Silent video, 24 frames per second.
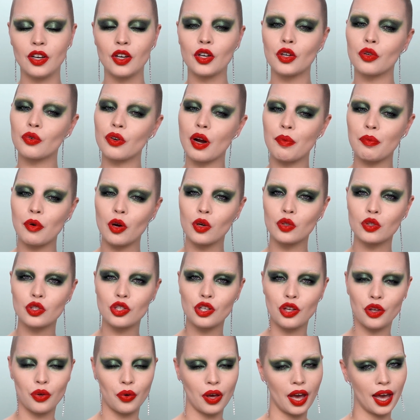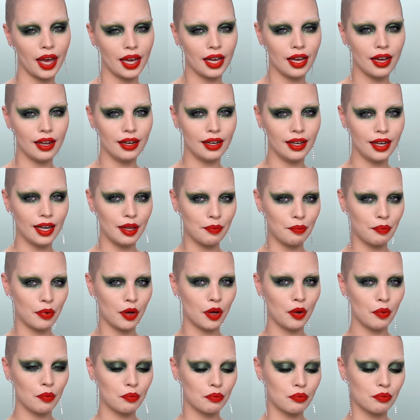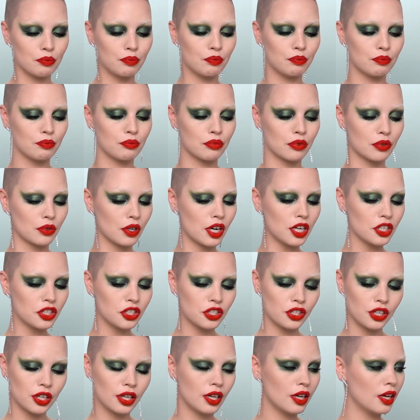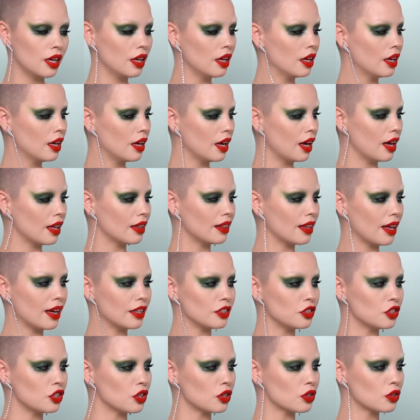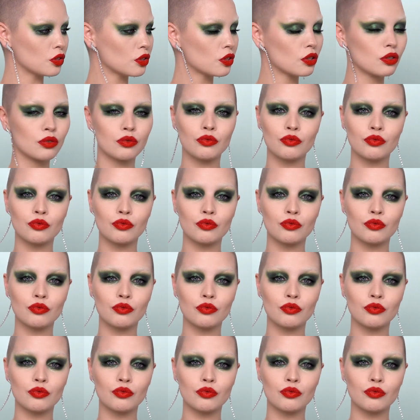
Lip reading: grab onto a lip brush, and then just